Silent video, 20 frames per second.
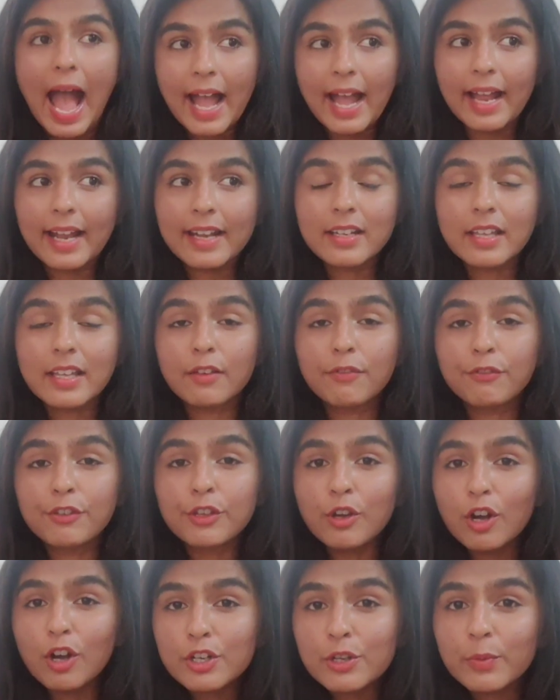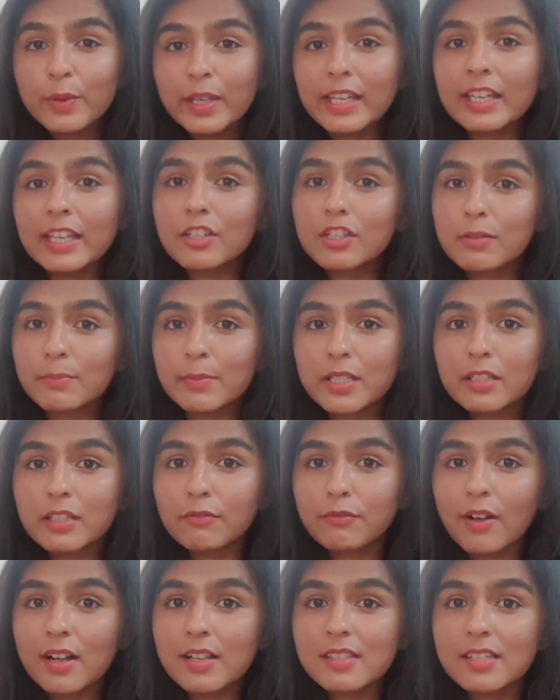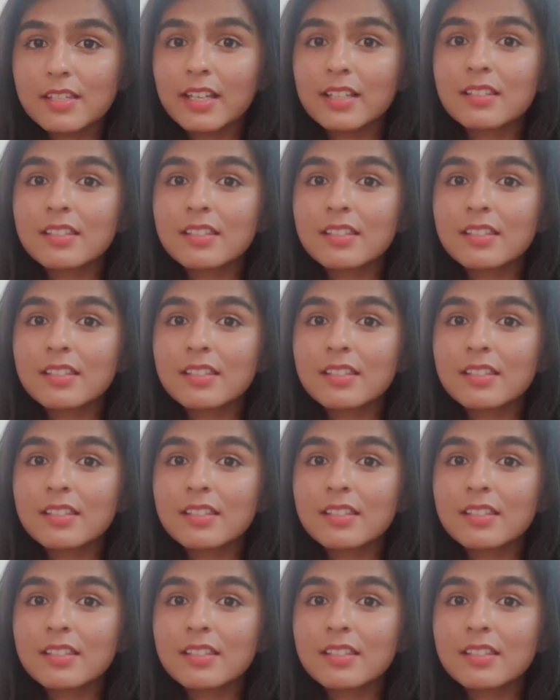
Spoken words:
And if you're doing intermittent fasting